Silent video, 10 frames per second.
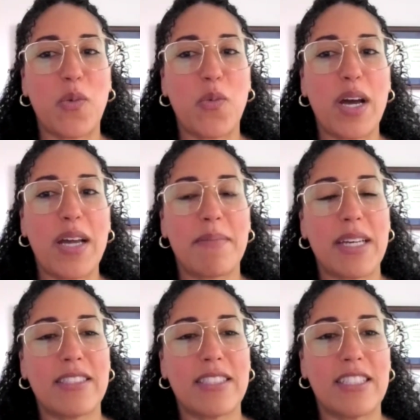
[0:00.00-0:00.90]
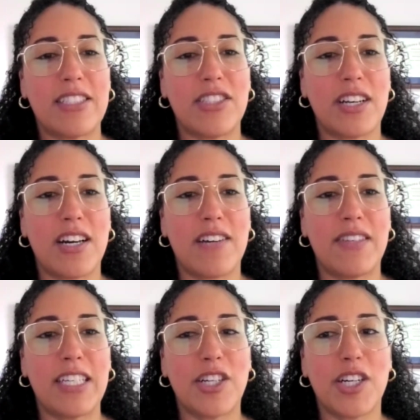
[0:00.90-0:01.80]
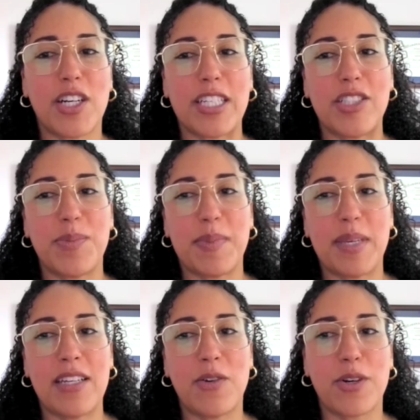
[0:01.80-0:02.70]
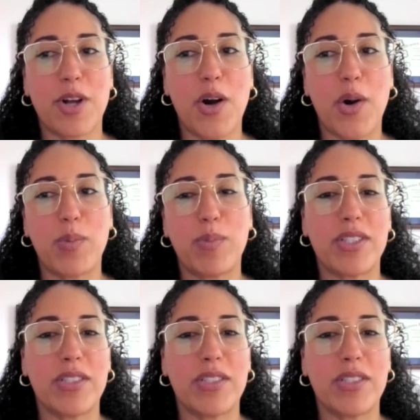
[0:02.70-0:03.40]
what message of encouragement or hope